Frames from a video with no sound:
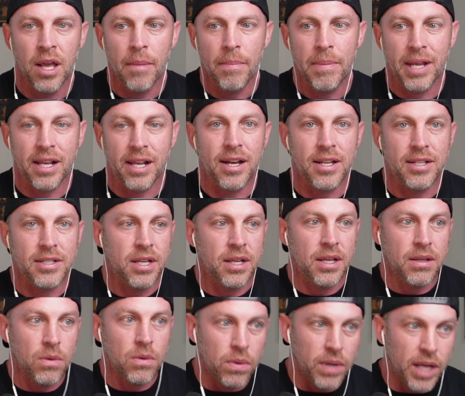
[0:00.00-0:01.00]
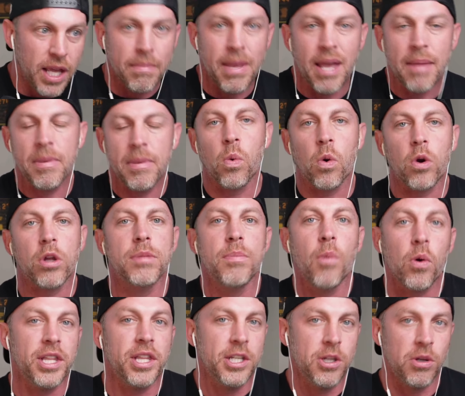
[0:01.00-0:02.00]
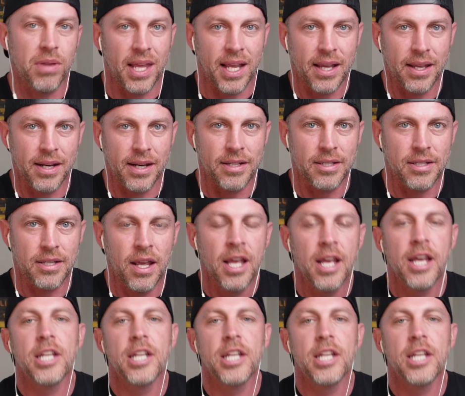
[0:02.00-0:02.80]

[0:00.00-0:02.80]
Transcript: because it may be worth more than you think it is.